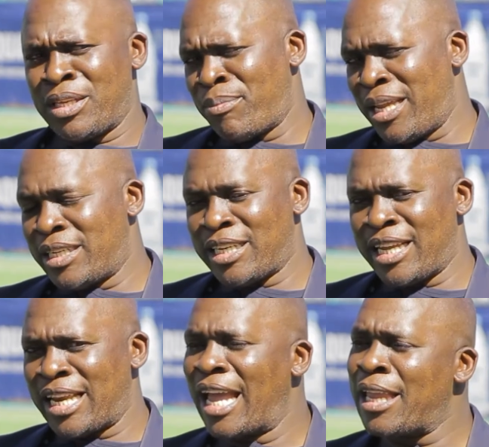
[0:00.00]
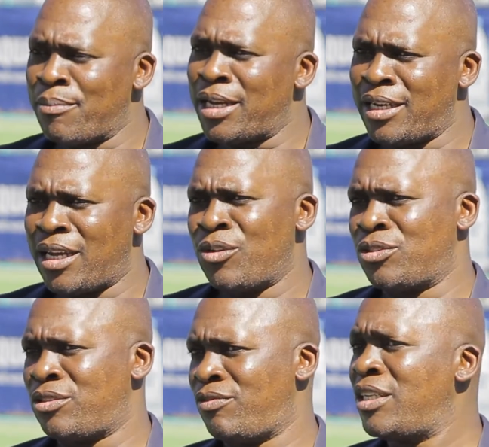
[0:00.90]
the players like Lucky Manda. He
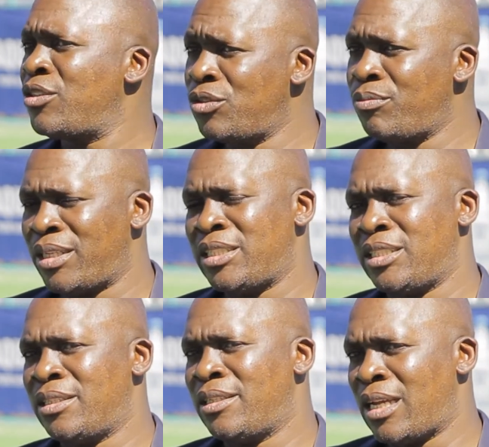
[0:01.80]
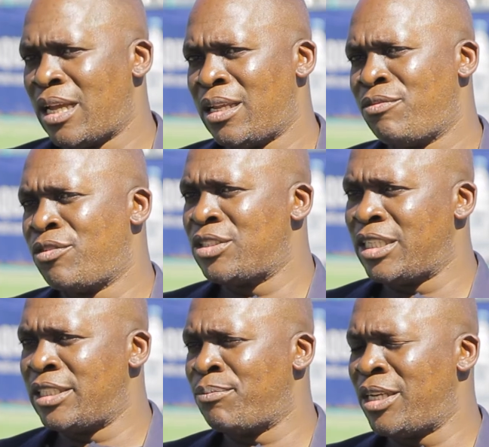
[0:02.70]
was very good, but he,
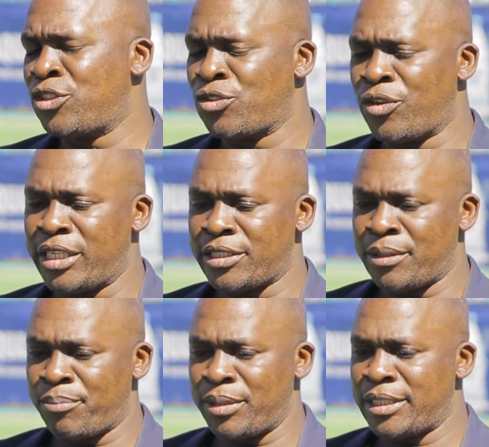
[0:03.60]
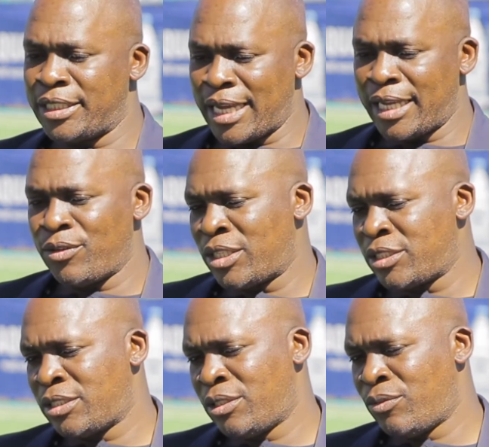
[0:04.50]
unfortunately, may his soul rest in peace. He died
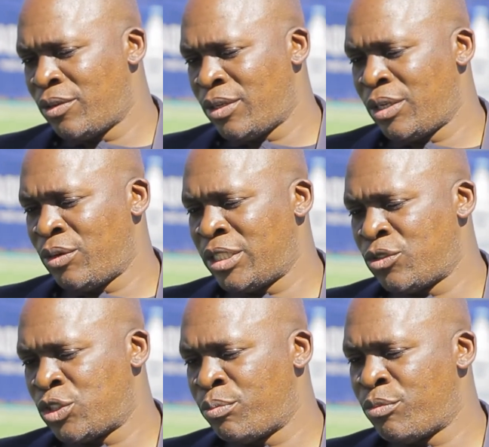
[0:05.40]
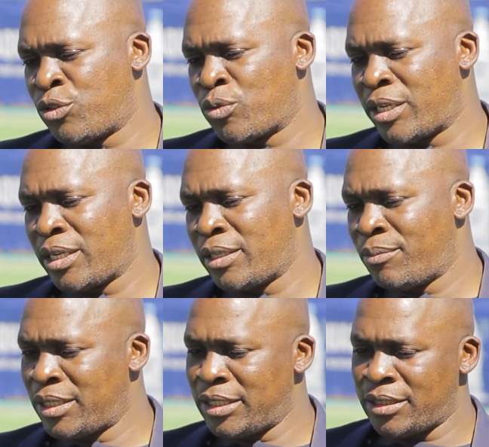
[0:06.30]
once when he was in Botswana.
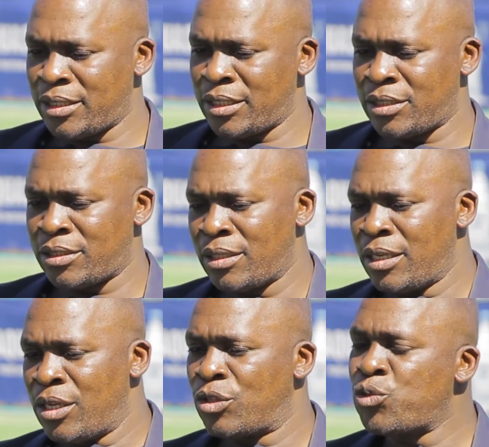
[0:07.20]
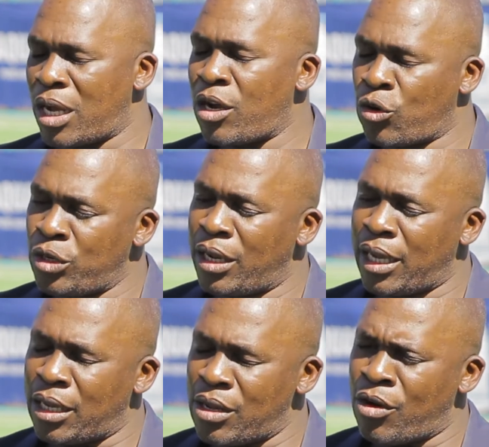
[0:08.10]
He made his, those were our good
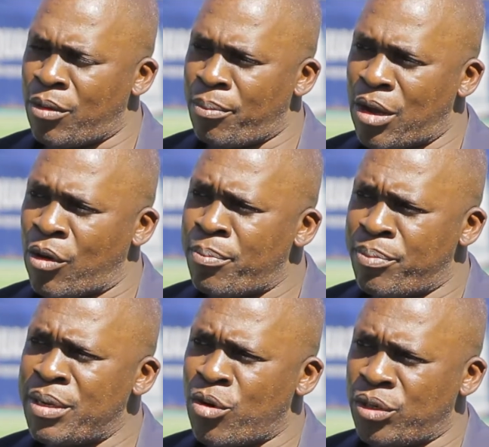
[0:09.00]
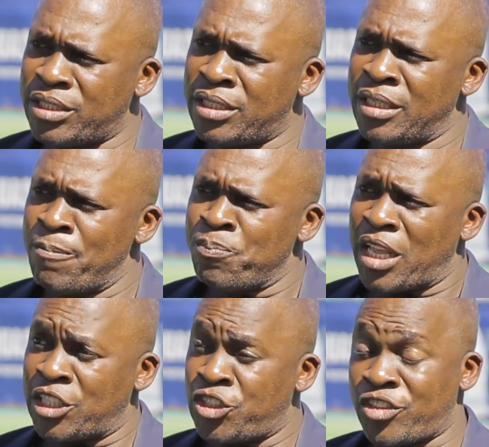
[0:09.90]
guys, our big boys,
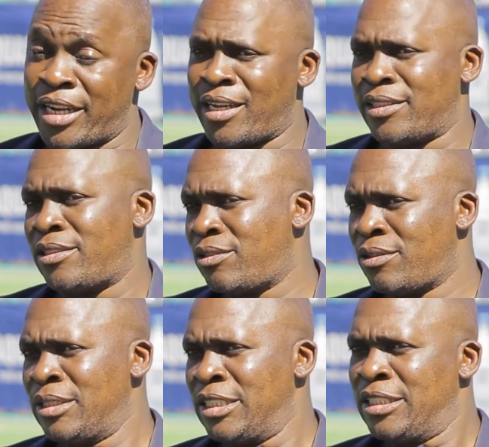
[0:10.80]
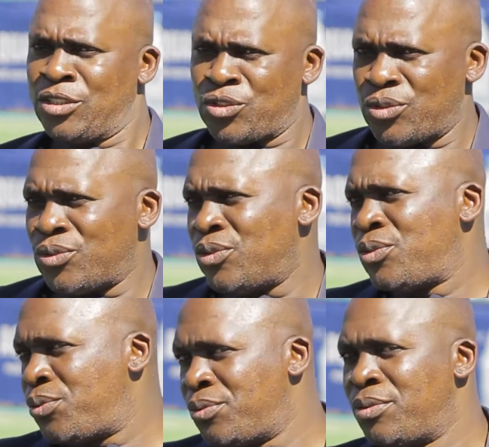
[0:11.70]
as strikers. So he
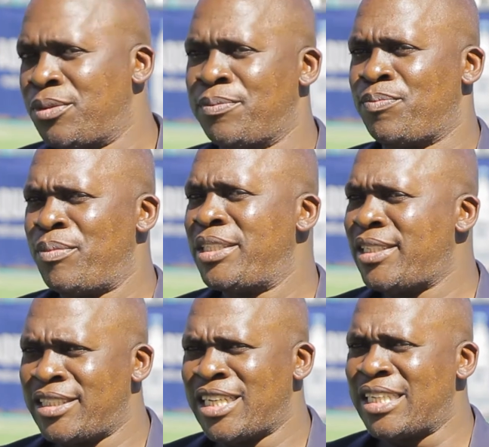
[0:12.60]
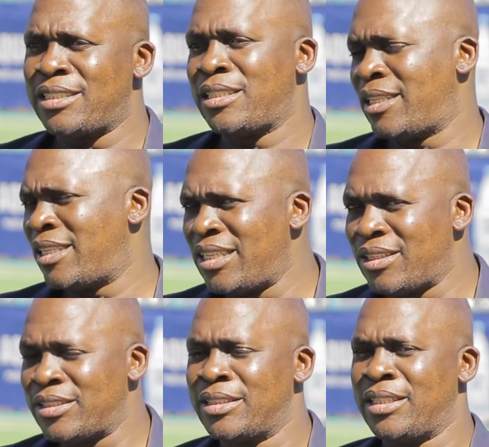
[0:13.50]
would miss a chance, and then